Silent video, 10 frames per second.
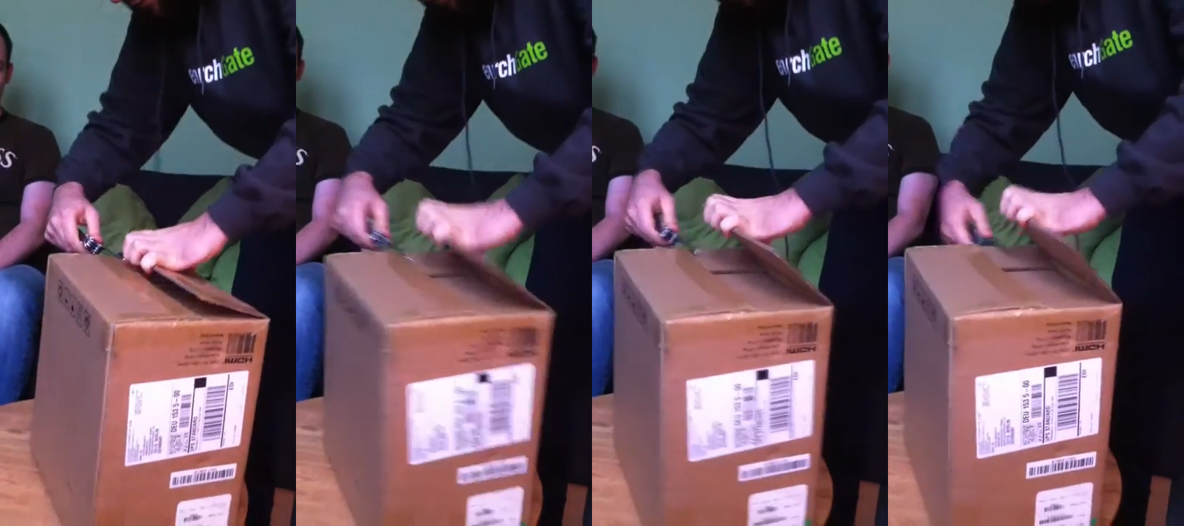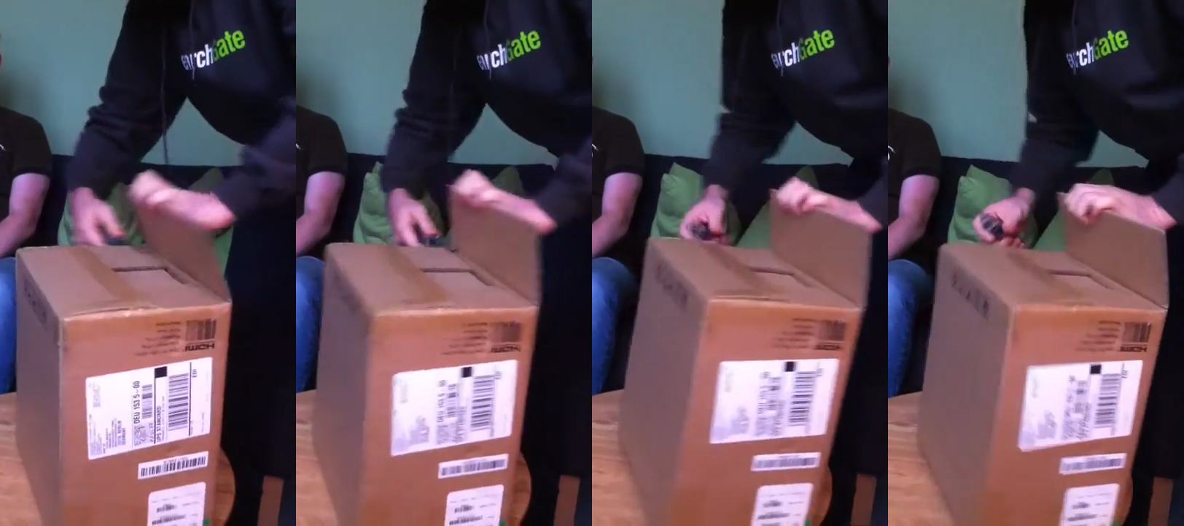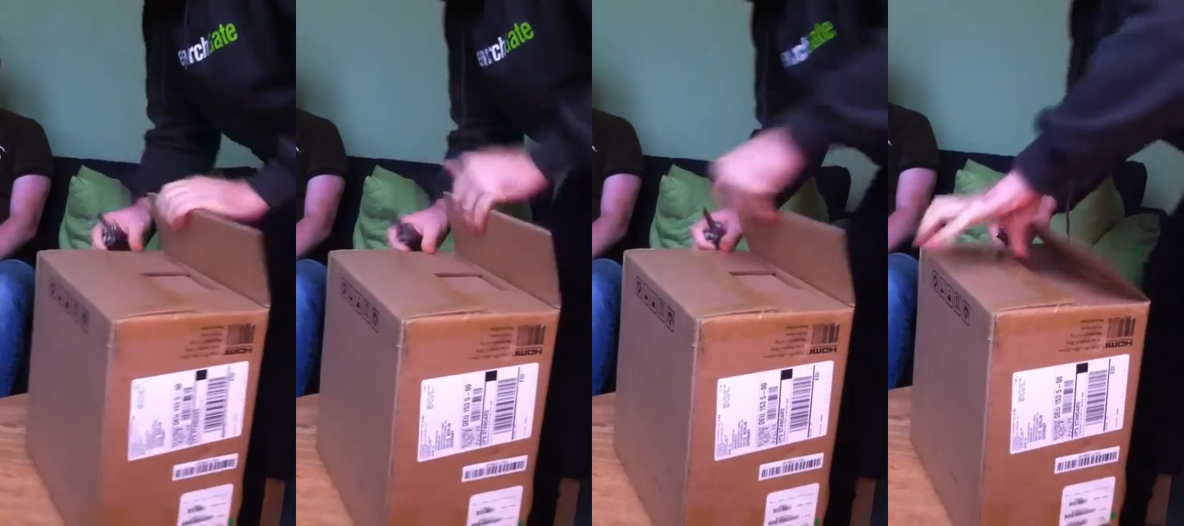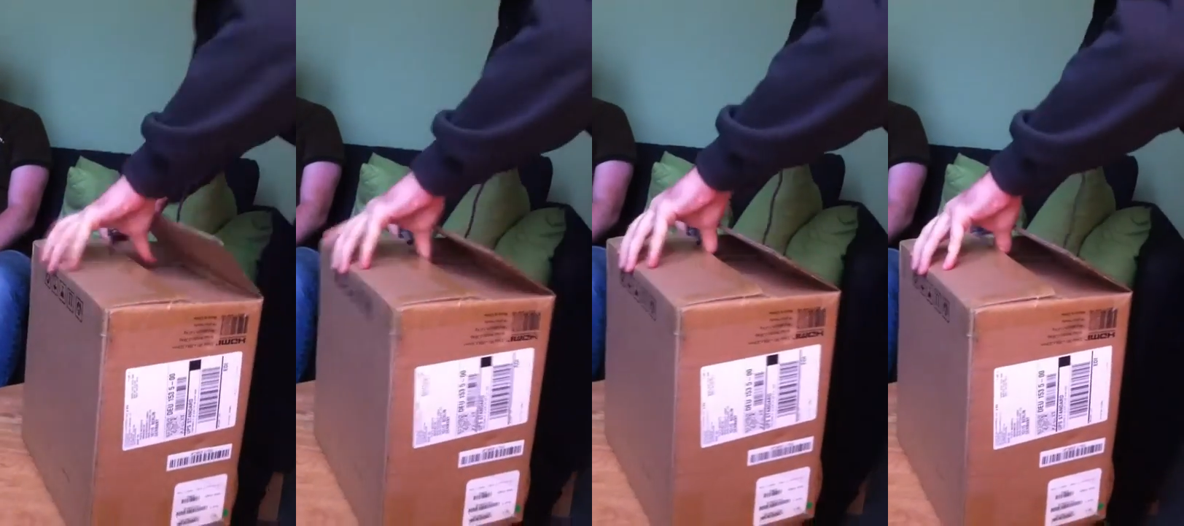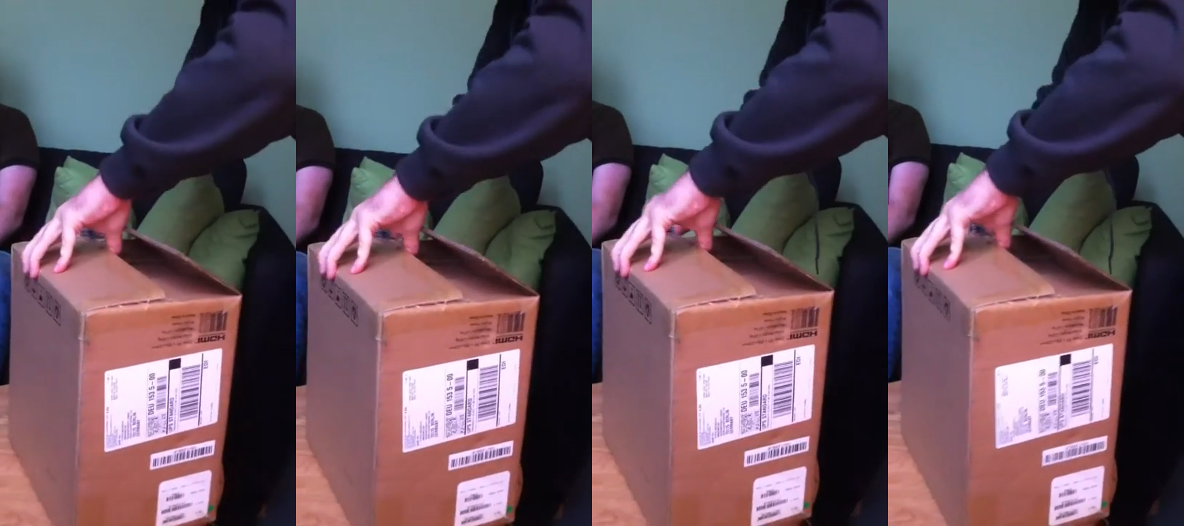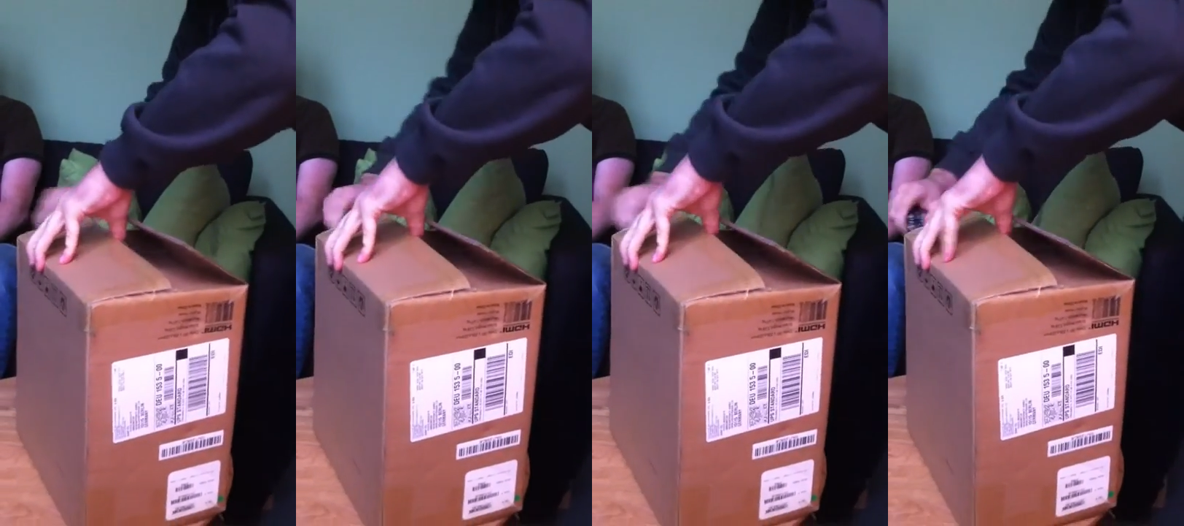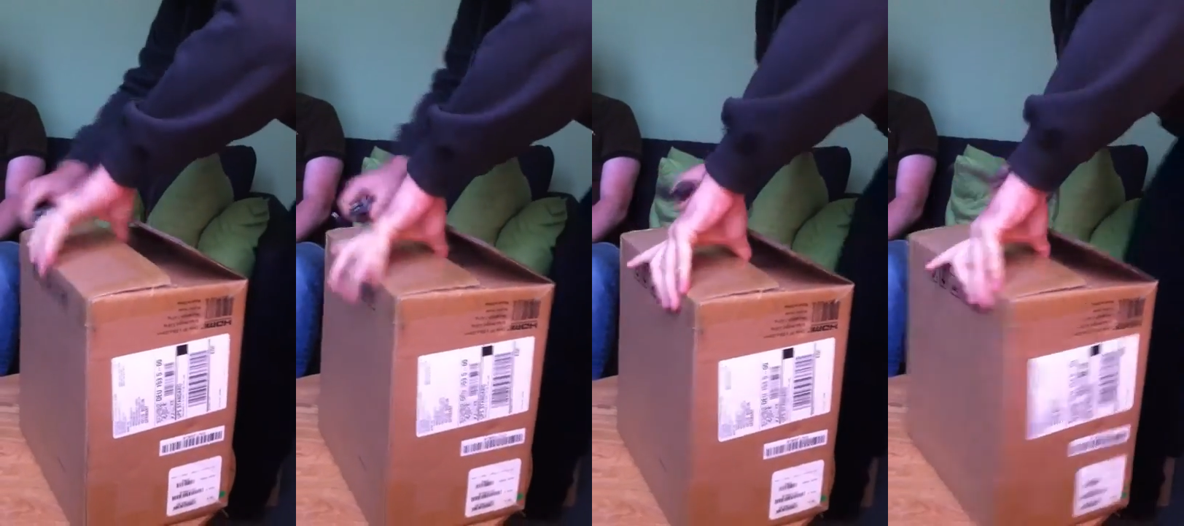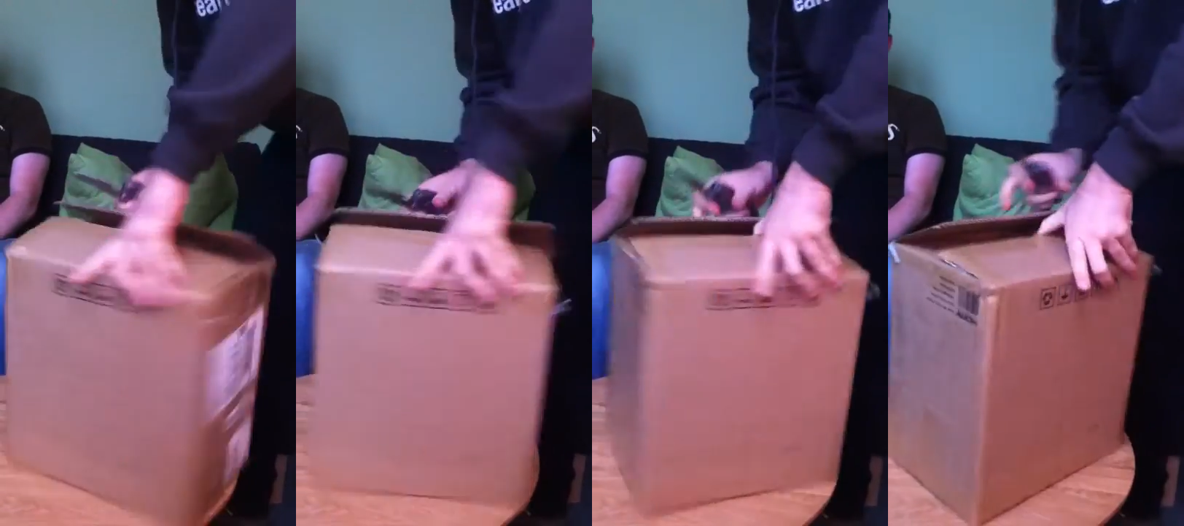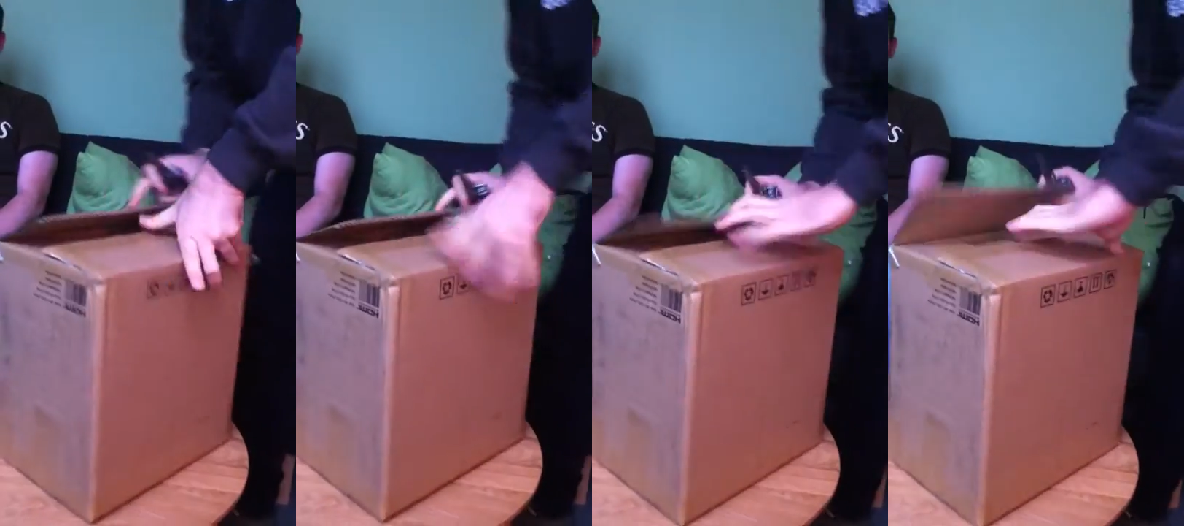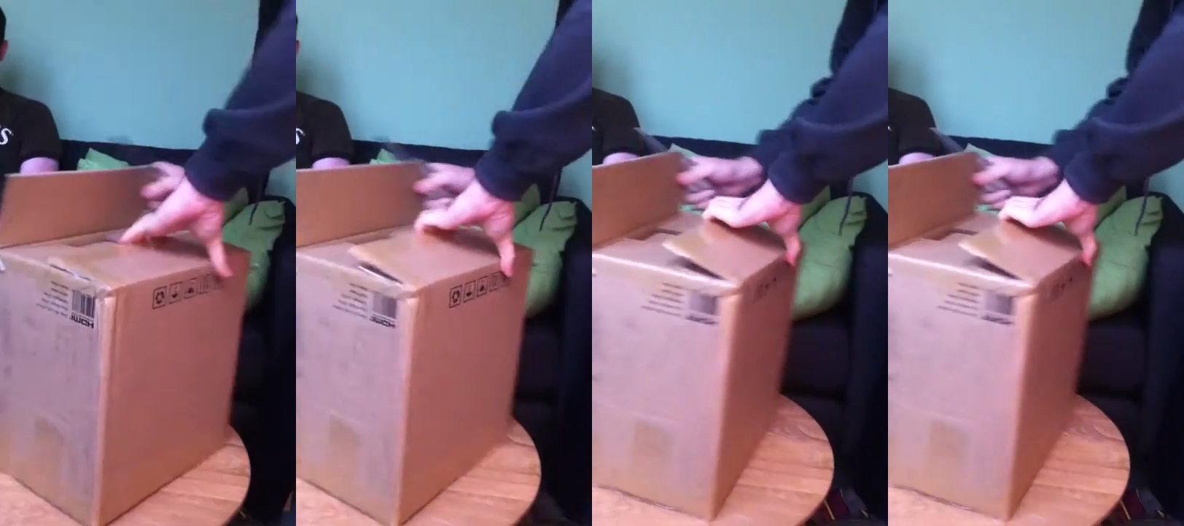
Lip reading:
No face is visible, so there are no lips to read.